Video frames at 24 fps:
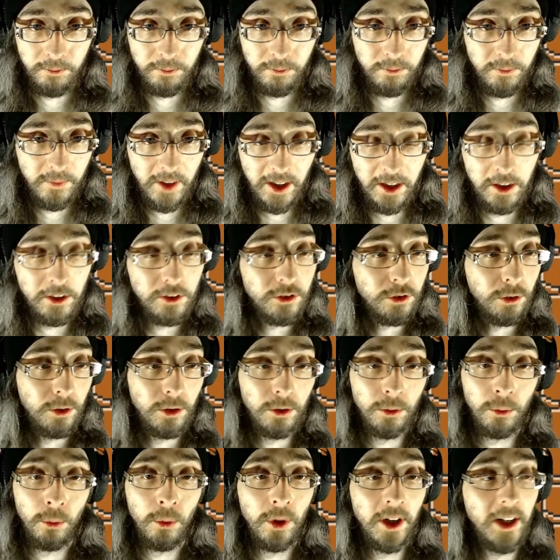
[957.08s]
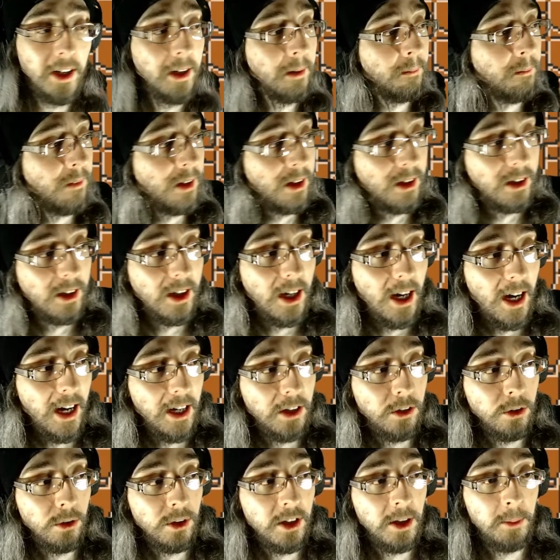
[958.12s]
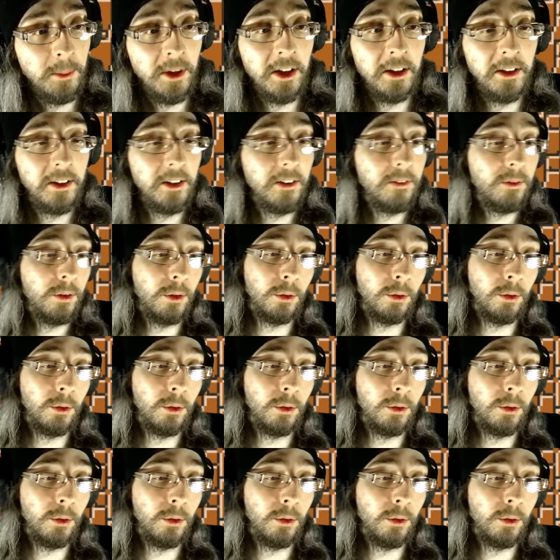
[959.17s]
in a certain way. I do them in a different